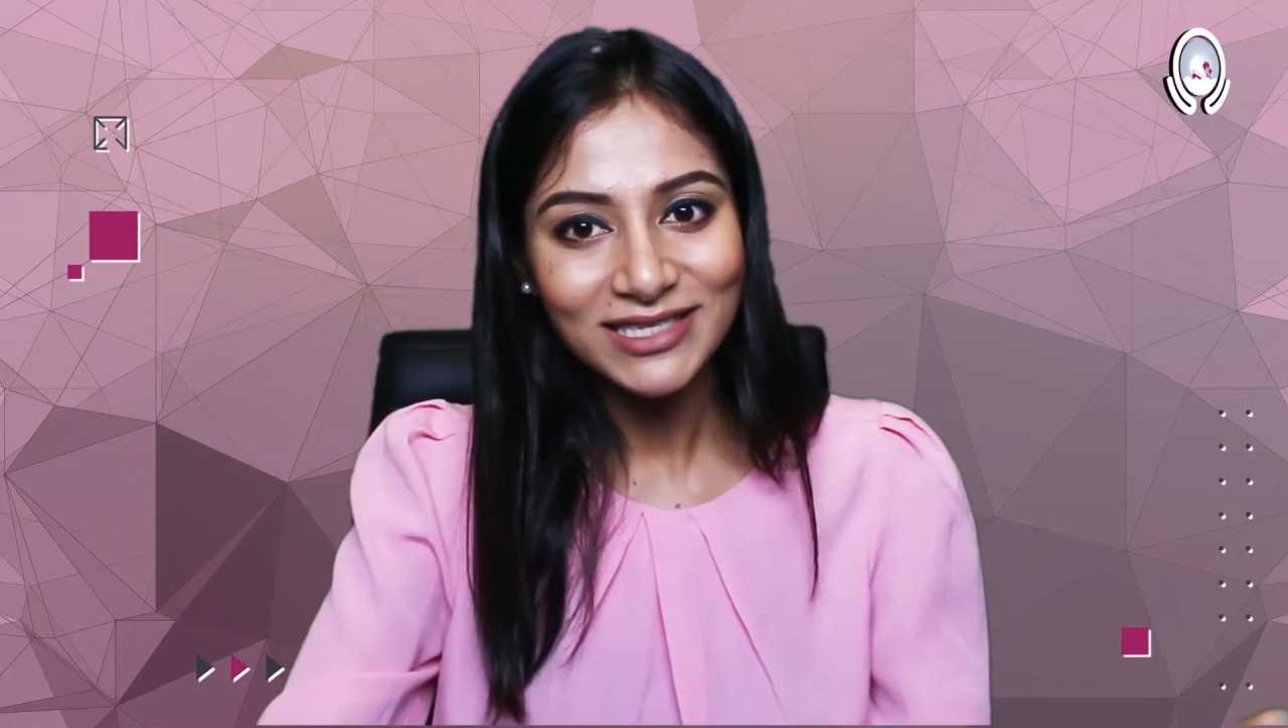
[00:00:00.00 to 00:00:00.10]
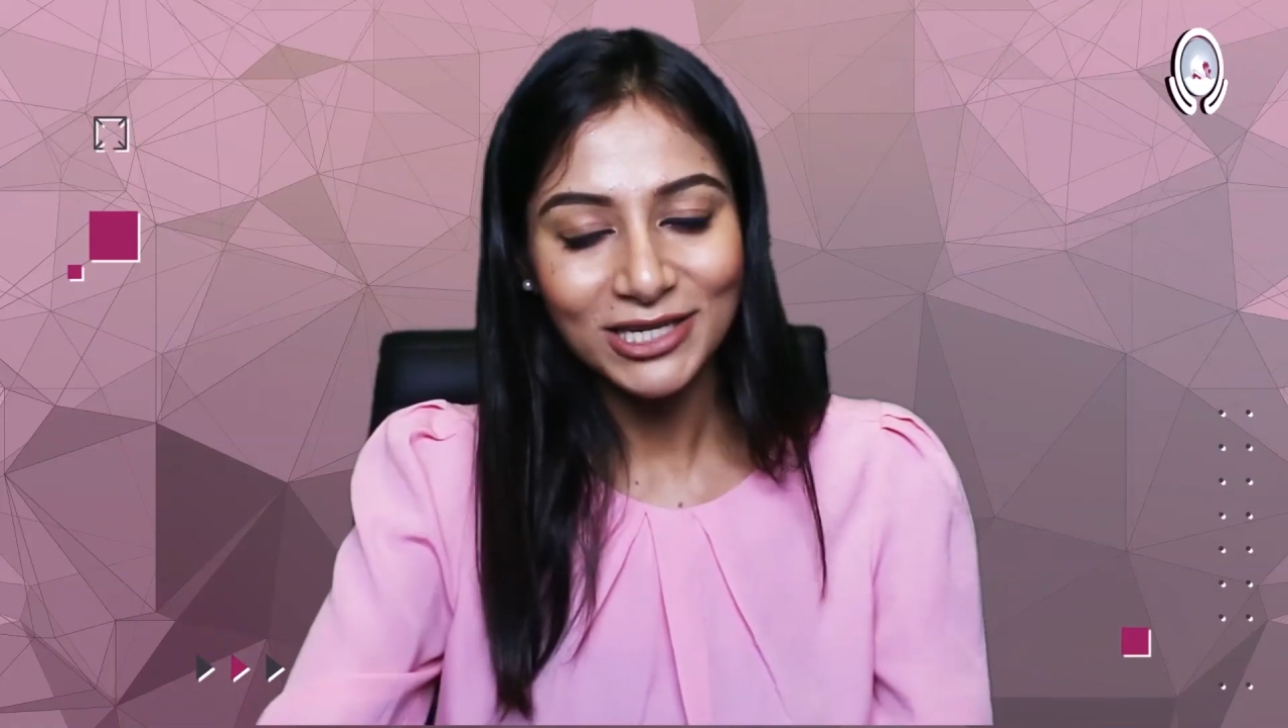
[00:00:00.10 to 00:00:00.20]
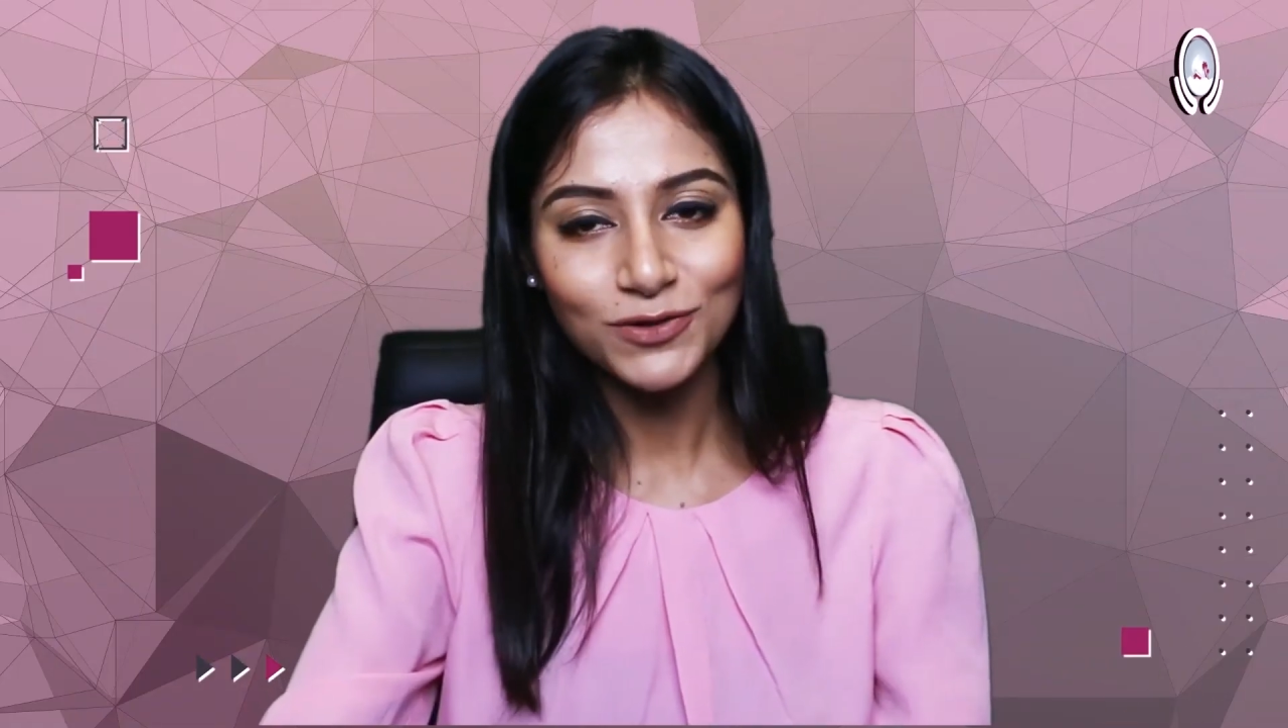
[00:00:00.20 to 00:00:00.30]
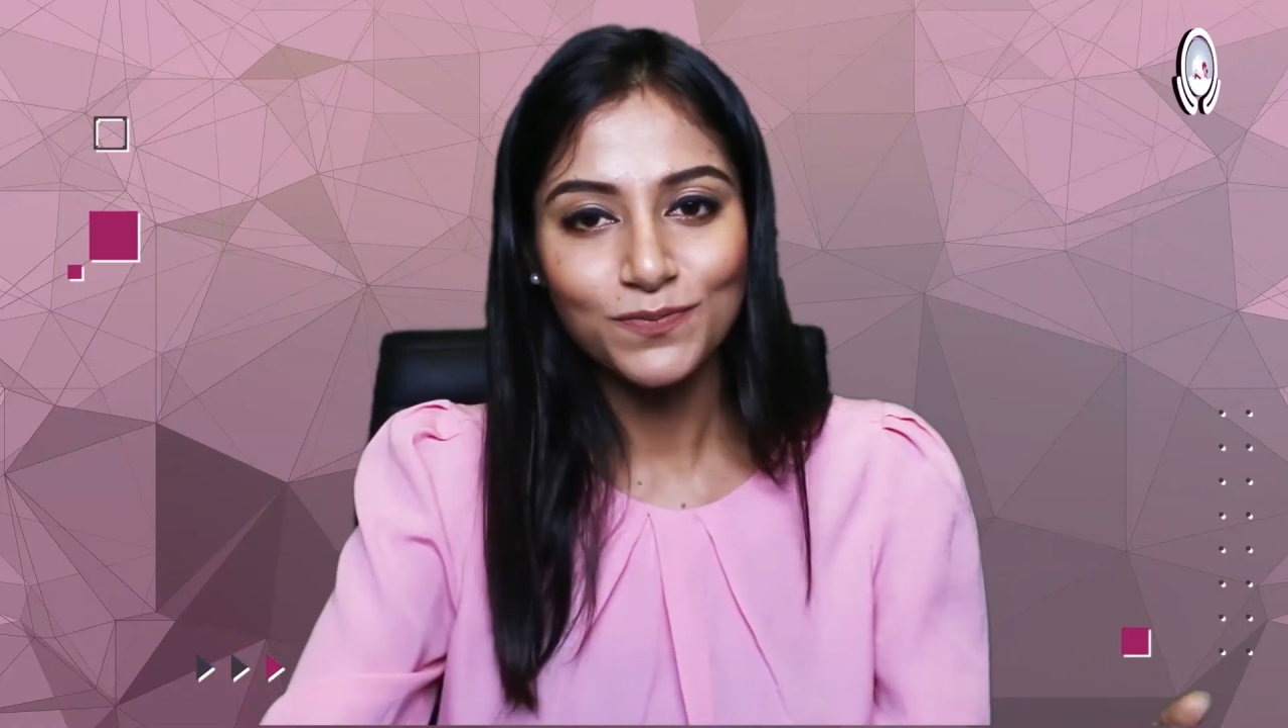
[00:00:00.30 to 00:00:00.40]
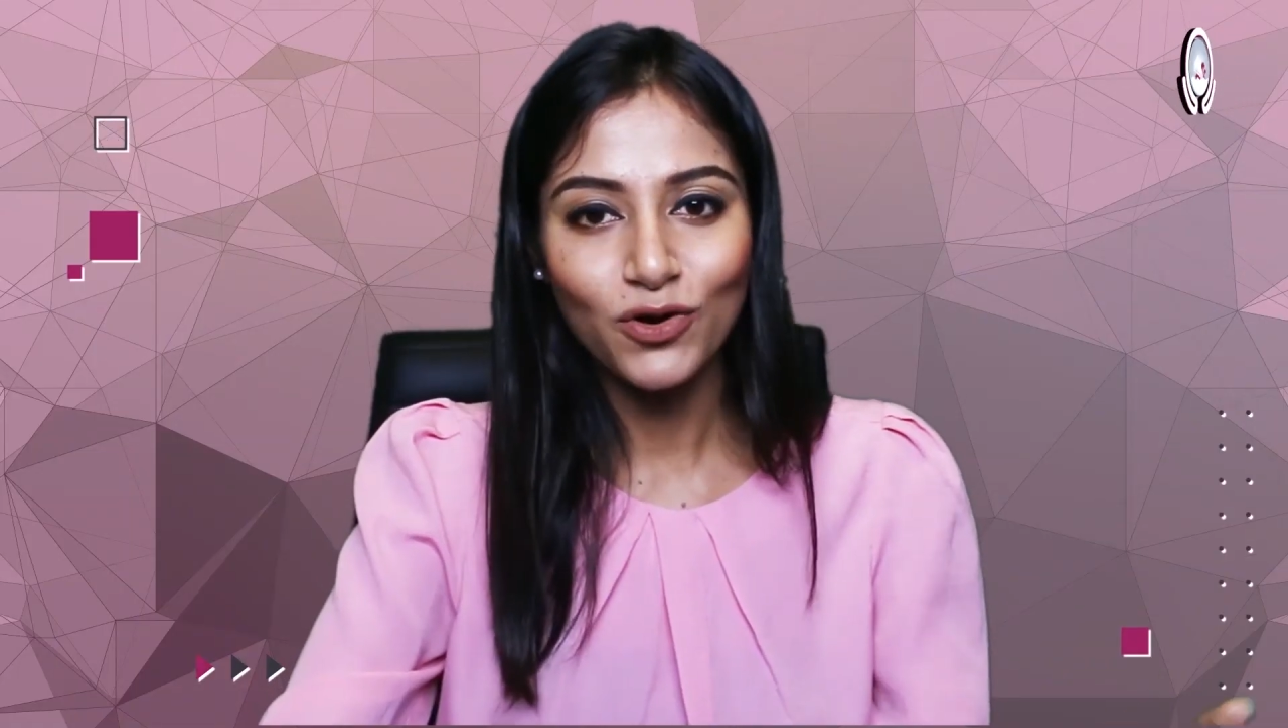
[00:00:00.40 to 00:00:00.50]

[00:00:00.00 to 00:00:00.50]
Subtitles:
setup